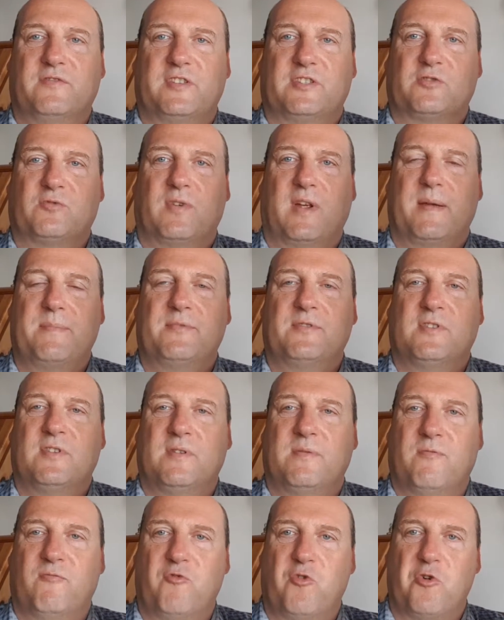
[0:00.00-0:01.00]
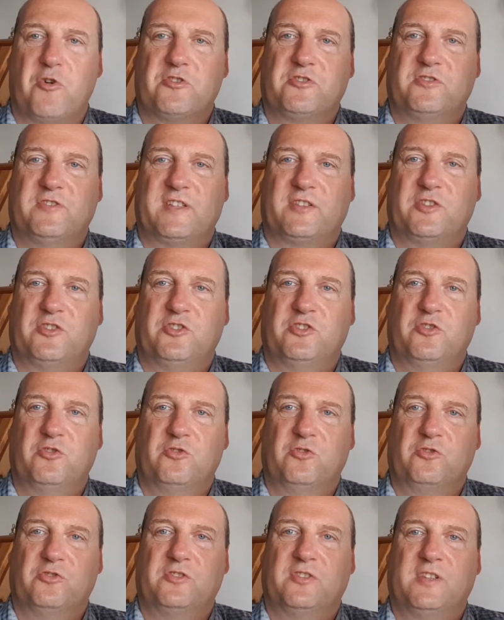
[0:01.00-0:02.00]
described, words that is
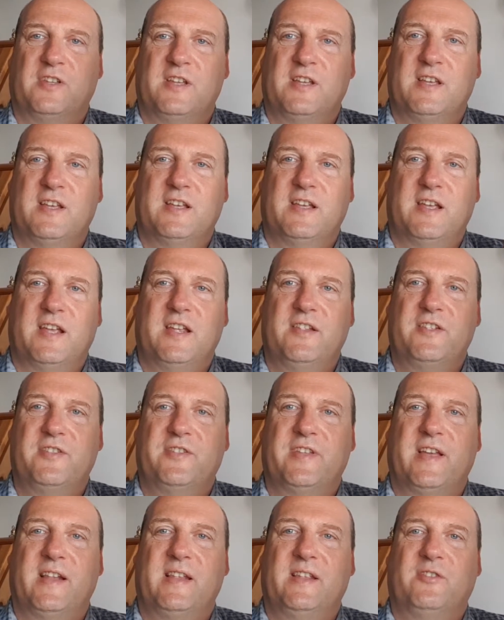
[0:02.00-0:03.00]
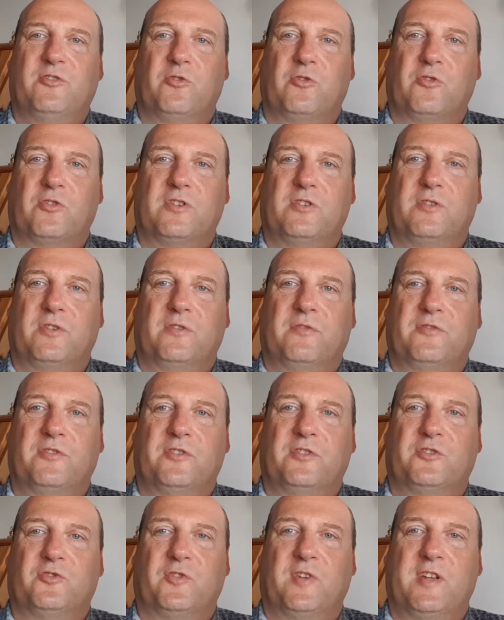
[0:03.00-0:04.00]
used in the daily talk of
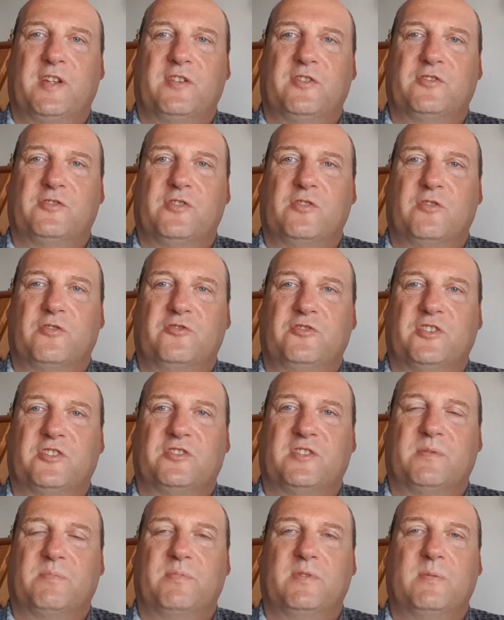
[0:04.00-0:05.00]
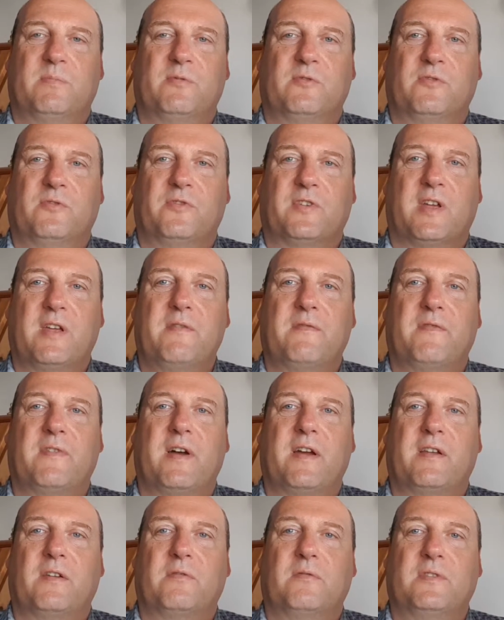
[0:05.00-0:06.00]
the traders, the logistic people, the
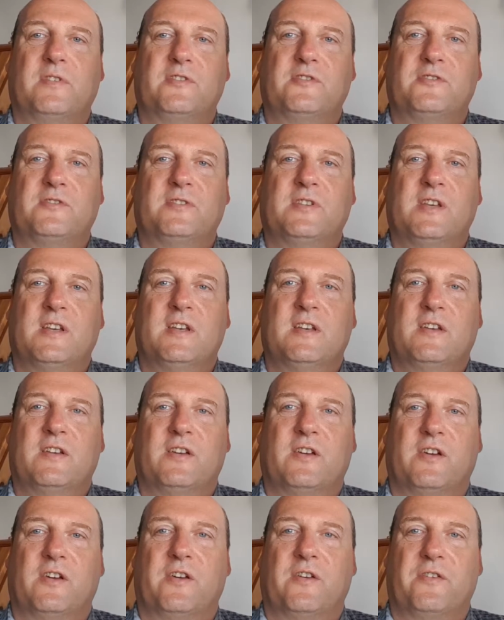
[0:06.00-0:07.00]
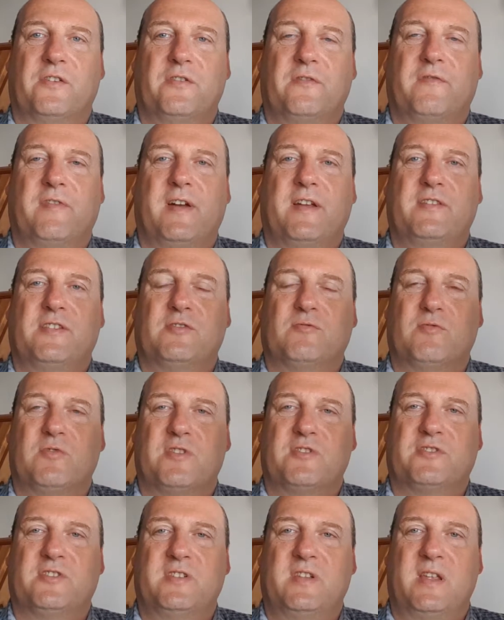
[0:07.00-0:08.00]
refineries. You find these
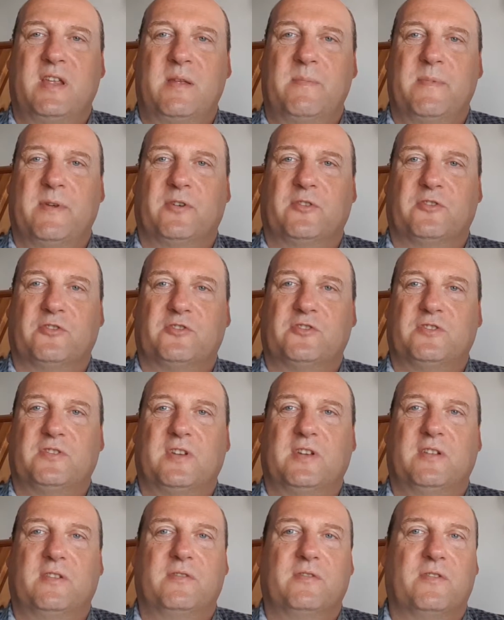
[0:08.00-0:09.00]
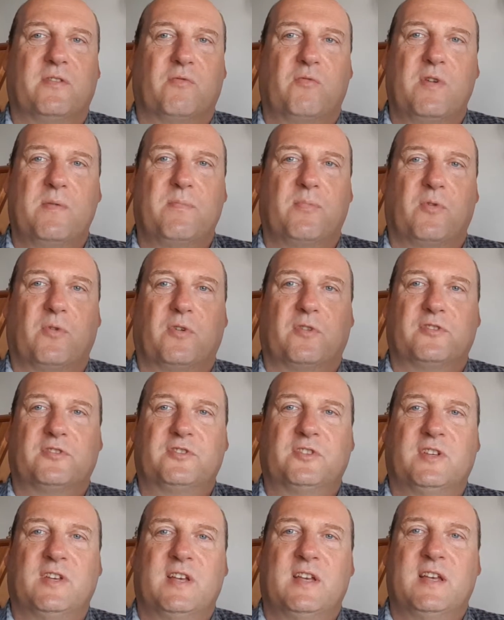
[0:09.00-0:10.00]
words in emails, in
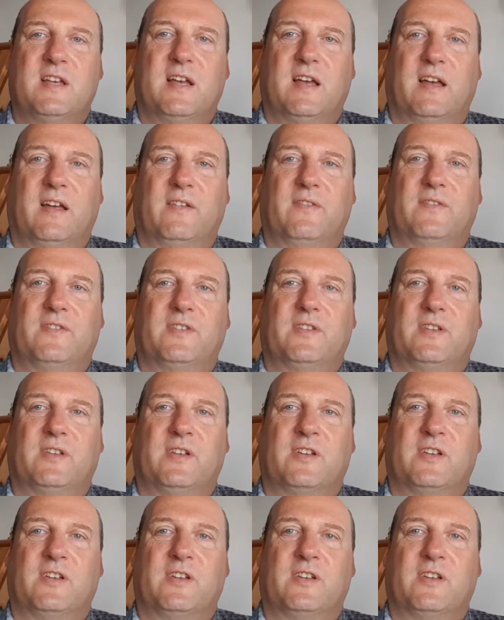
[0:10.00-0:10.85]
reports, and